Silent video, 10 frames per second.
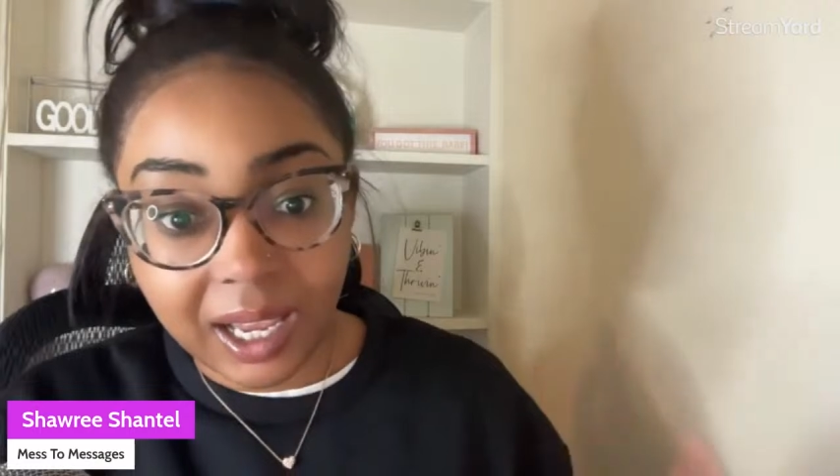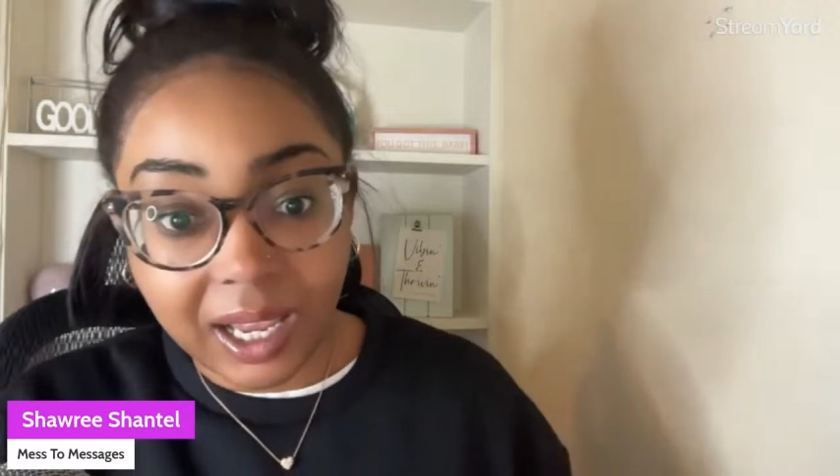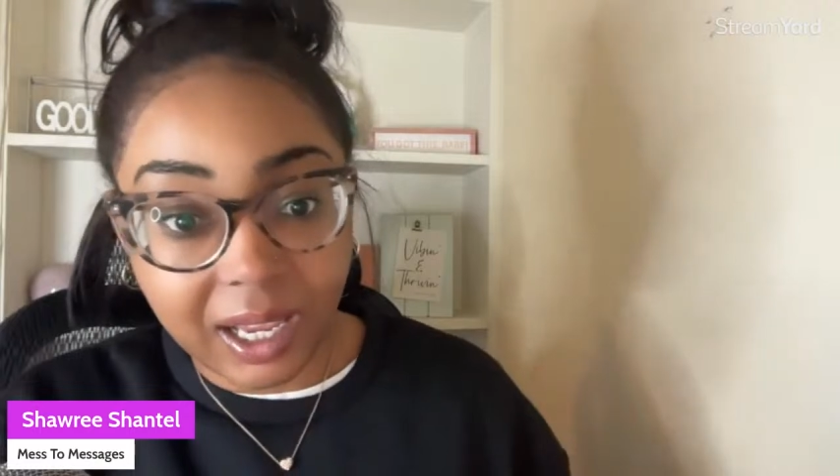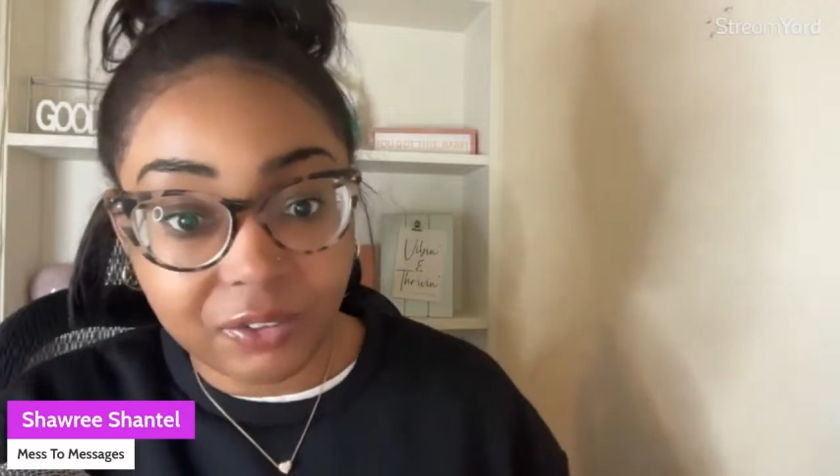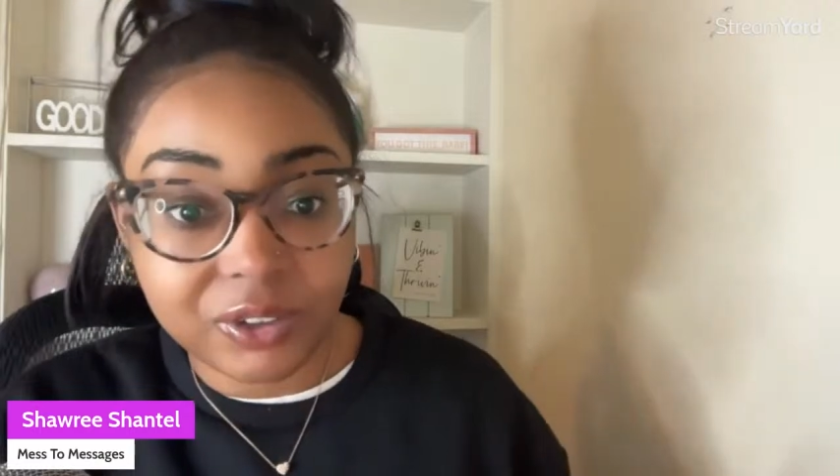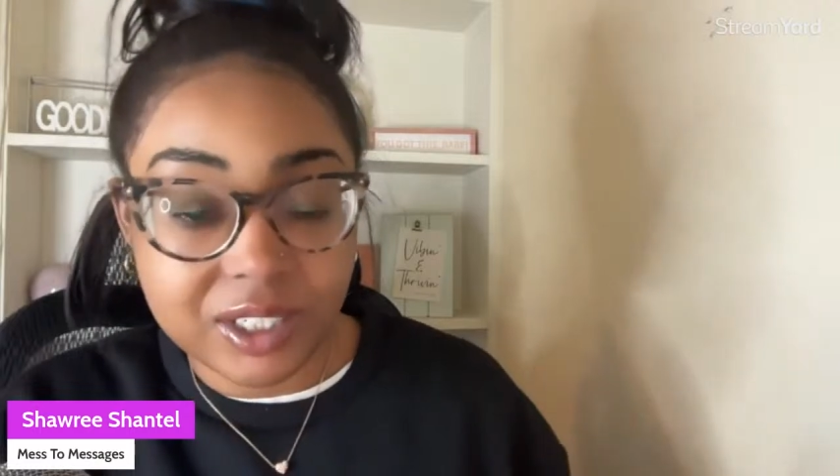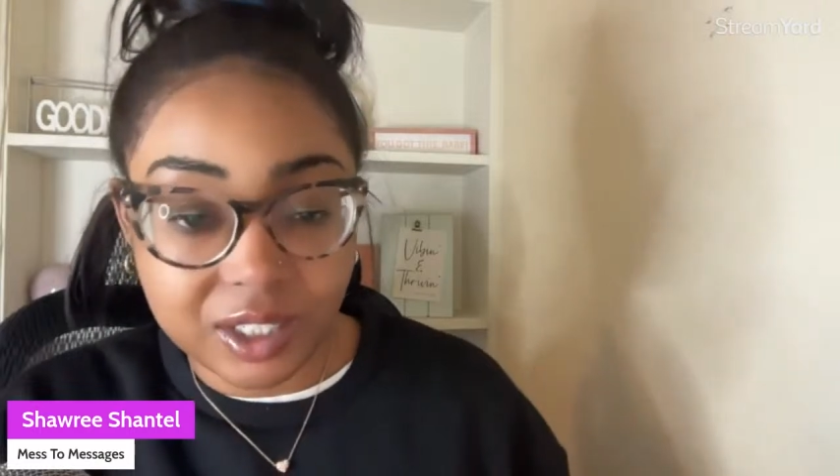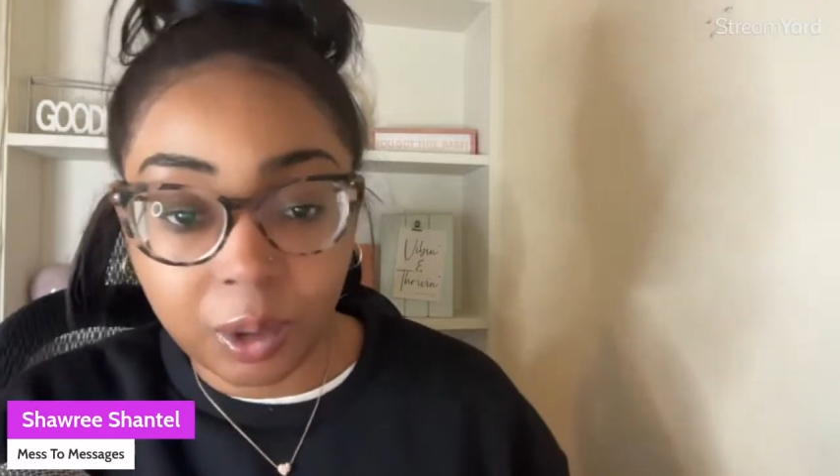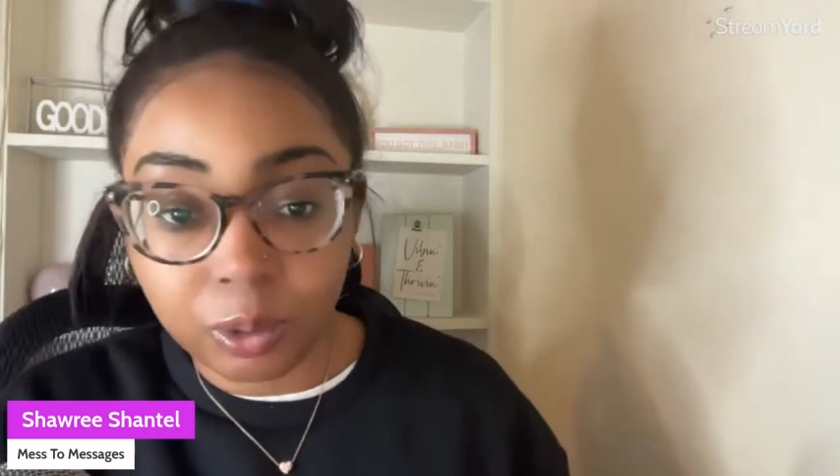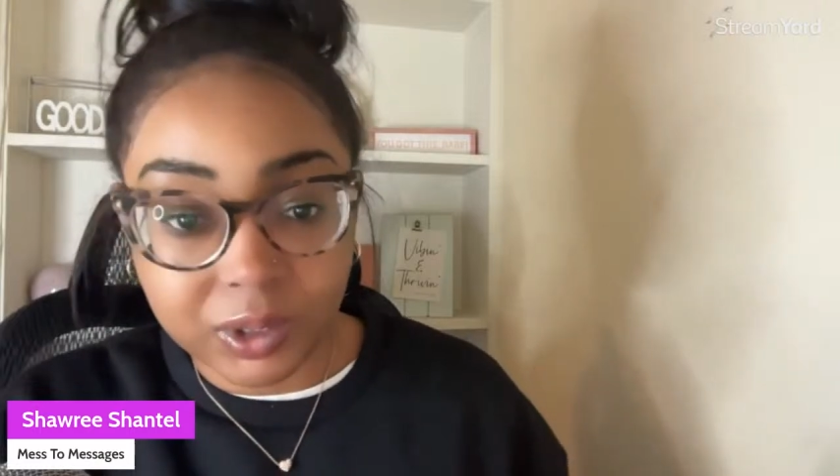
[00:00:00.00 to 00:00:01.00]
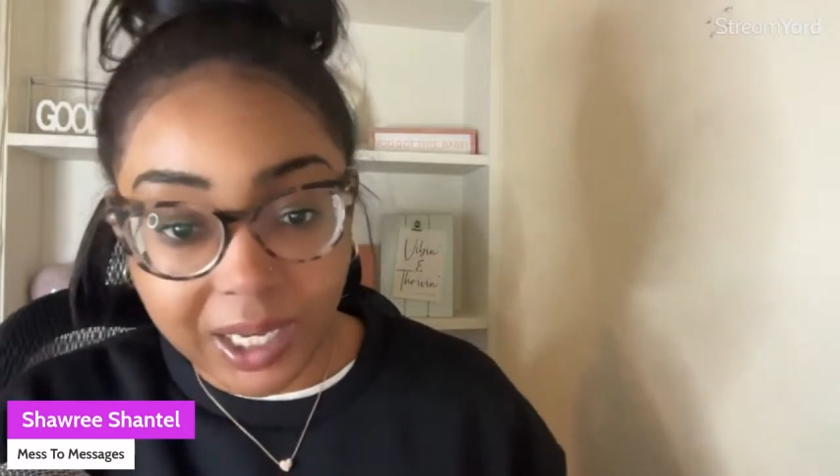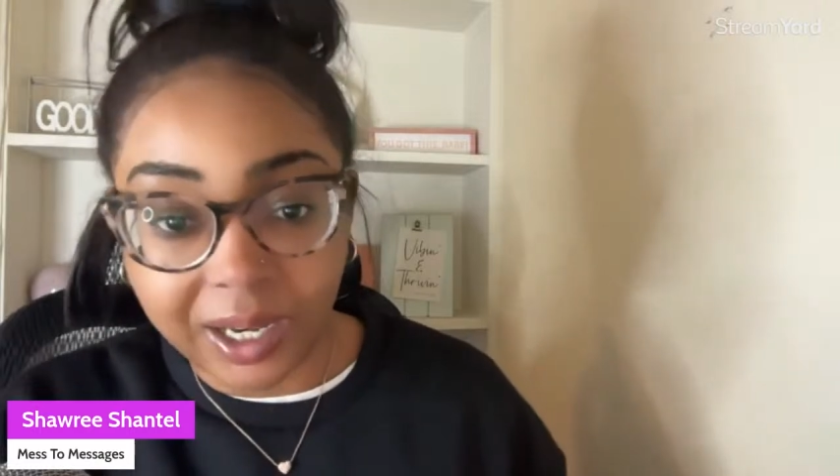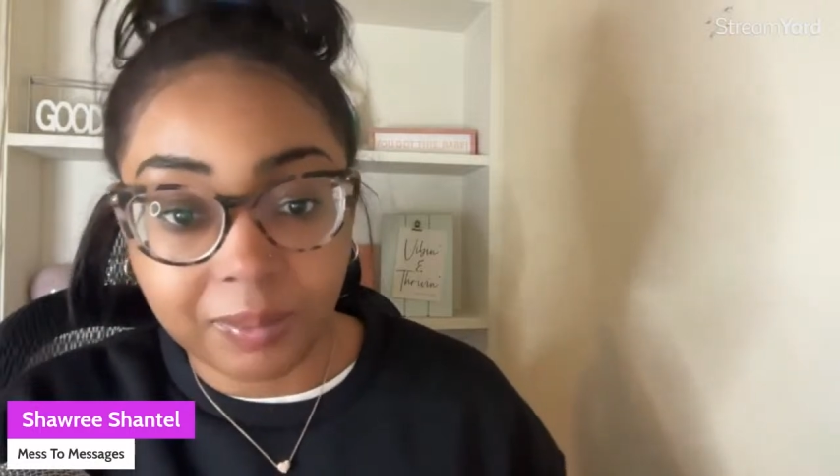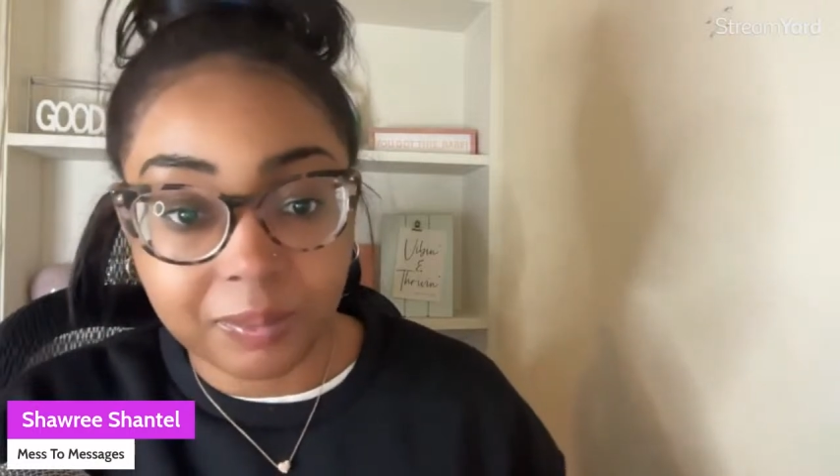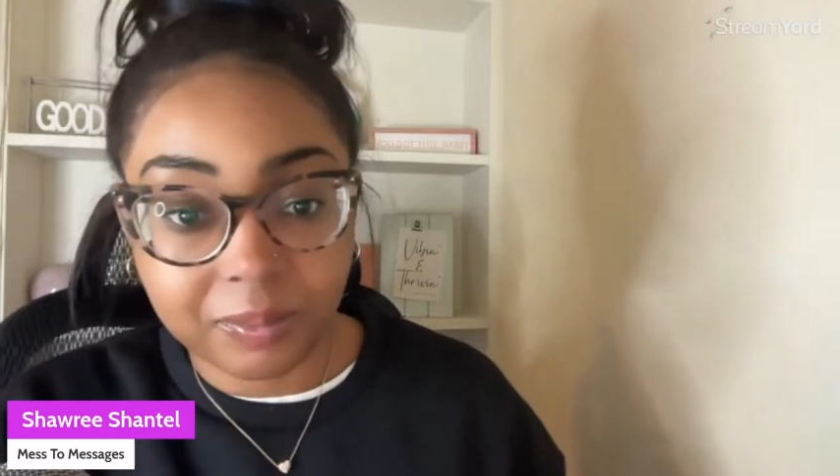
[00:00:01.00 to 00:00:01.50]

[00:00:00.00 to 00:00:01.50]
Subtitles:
every single day.